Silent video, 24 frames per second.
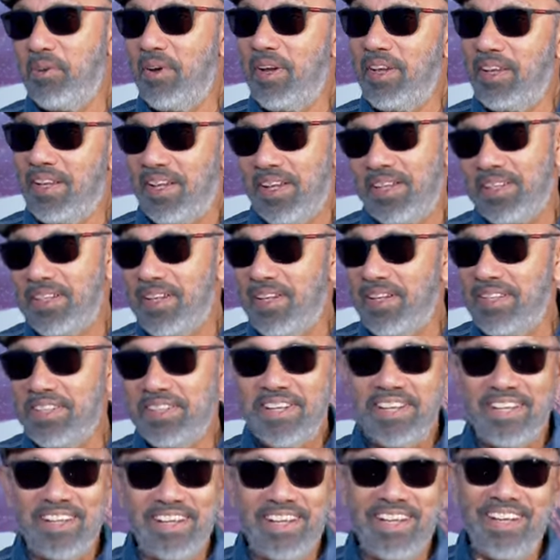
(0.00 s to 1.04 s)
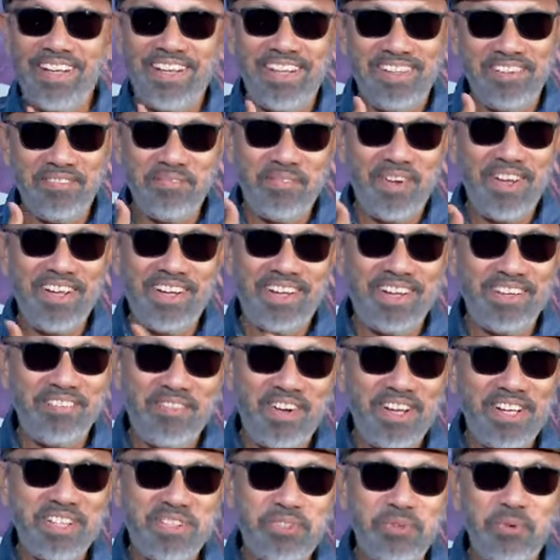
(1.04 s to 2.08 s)
so I can enjoy
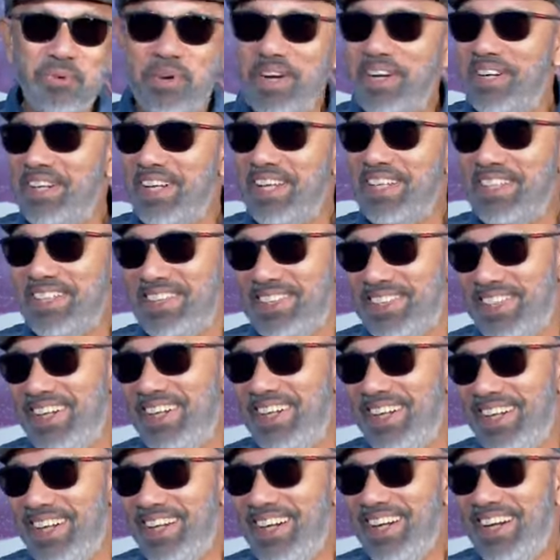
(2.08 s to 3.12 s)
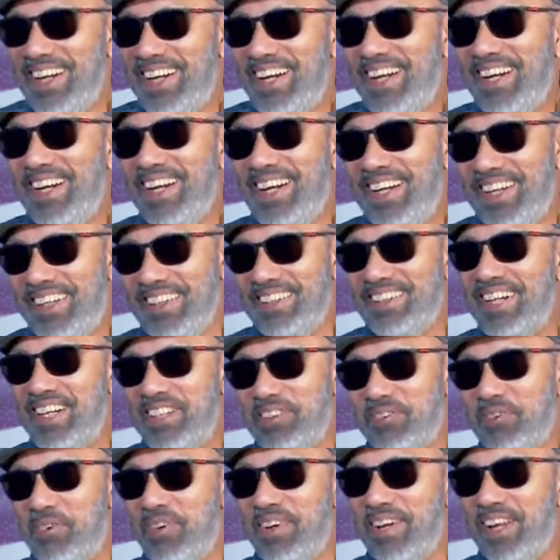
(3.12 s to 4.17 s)
my student days
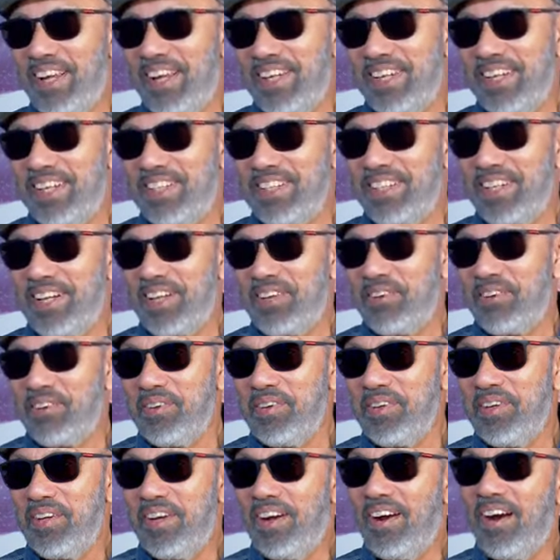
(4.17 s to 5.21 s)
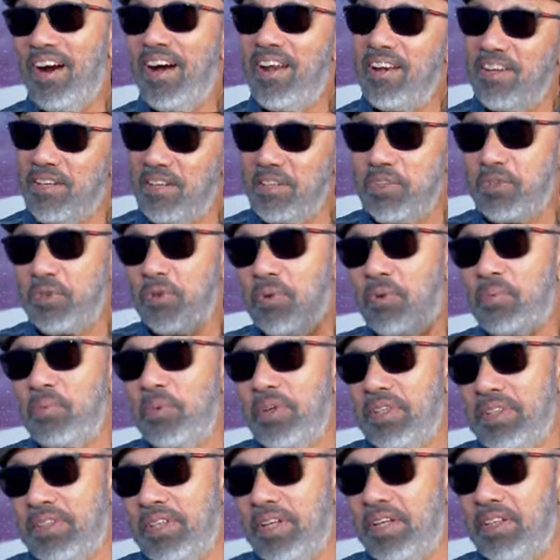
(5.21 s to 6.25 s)
songs only. I enjoy, you know, all Kishore
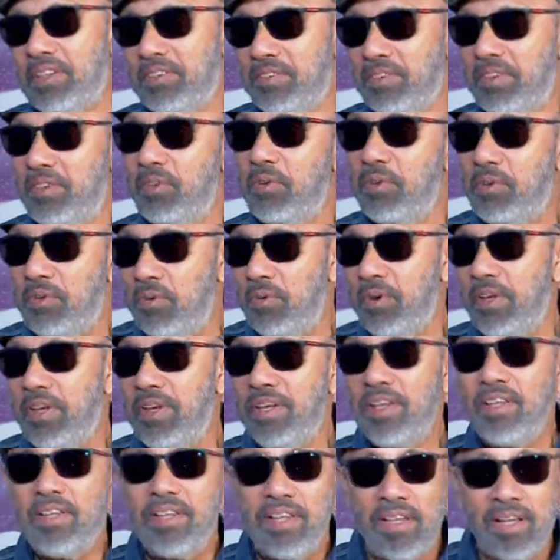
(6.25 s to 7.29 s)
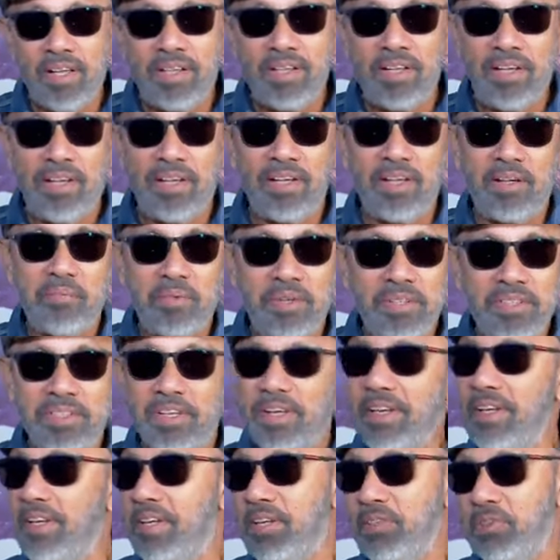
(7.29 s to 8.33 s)
Kumar songs. Without knowing Hindi, I am
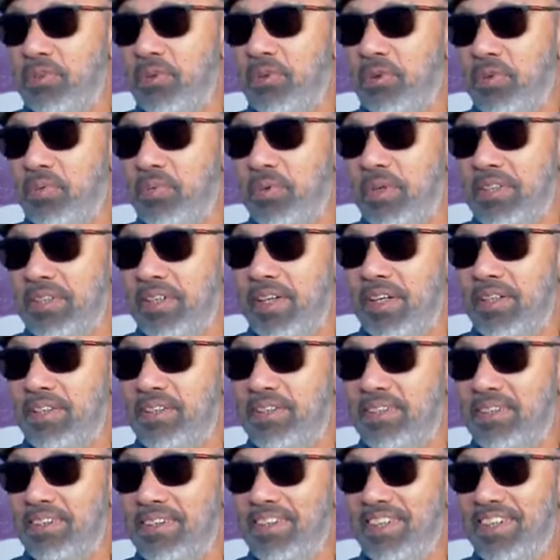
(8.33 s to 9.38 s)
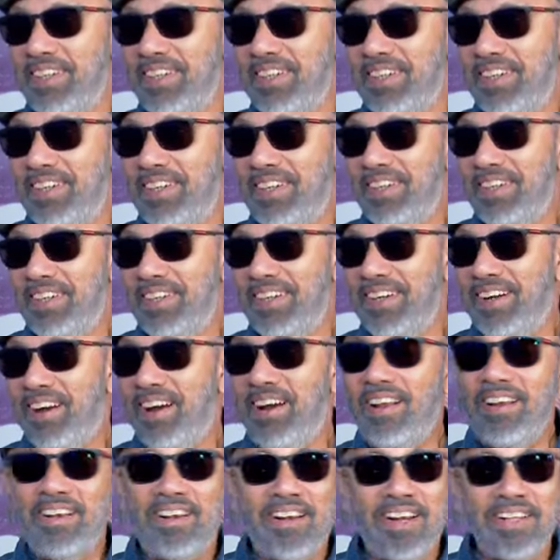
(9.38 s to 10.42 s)
enjoying Kishore Kumar songs,
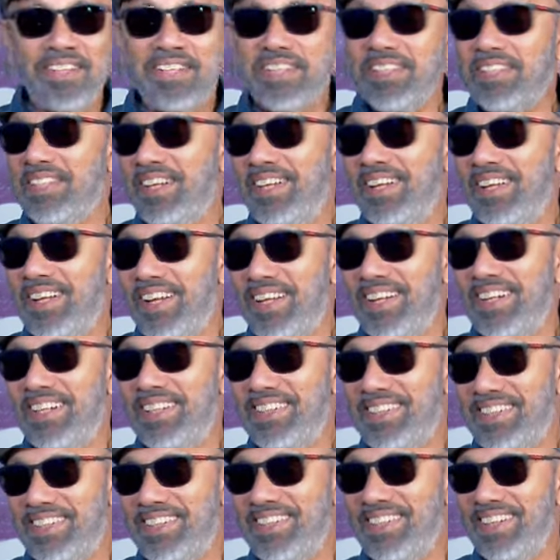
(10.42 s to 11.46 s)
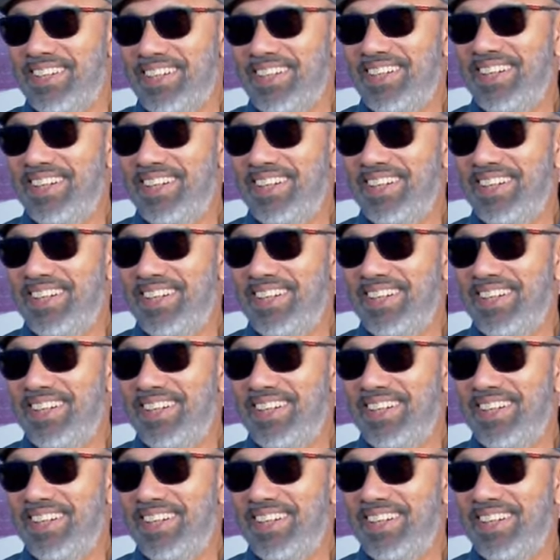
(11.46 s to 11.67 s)
all Rajesh Khanna hits.